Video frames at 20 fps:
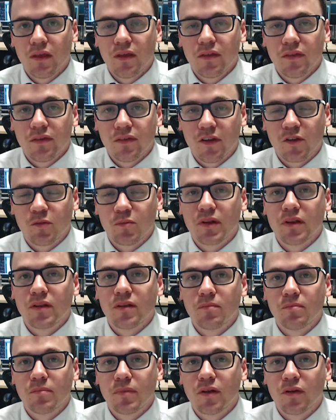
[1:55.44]
This has been
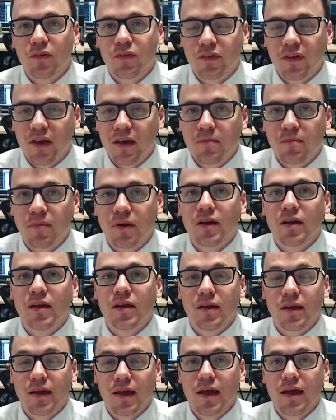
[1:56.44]
offset by
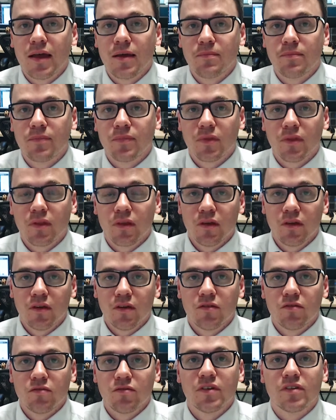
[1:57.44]

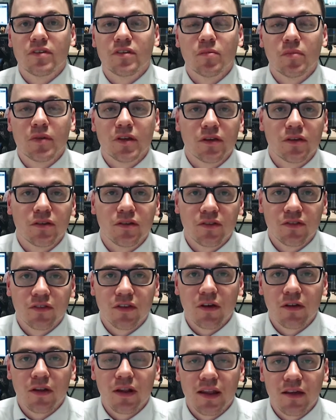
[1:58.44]
reasonably good
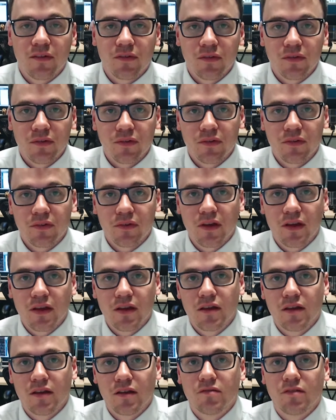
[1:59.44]
solar levels,
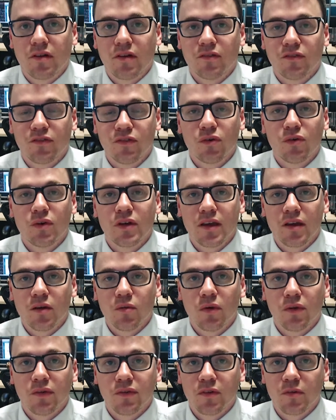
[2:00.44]
around 4
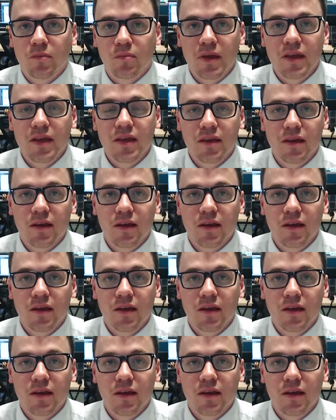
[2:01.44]
gigawatts at peak